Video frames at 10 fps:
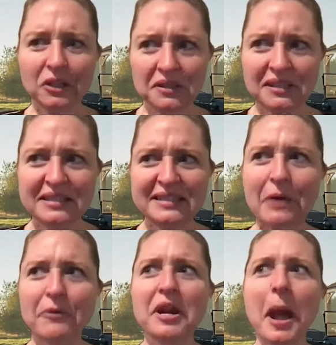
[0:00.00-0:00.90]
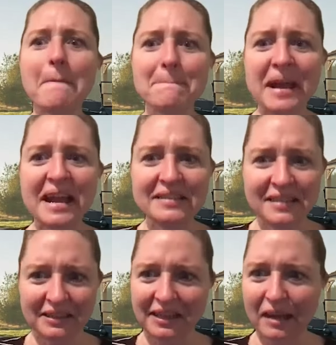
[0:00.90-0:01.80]
looked and sounded
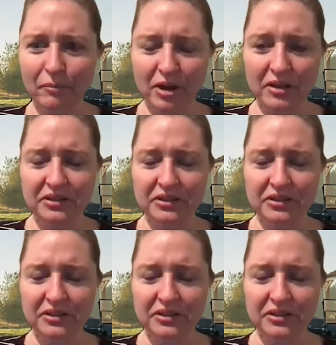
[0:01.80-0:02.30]
amazingly like brothers.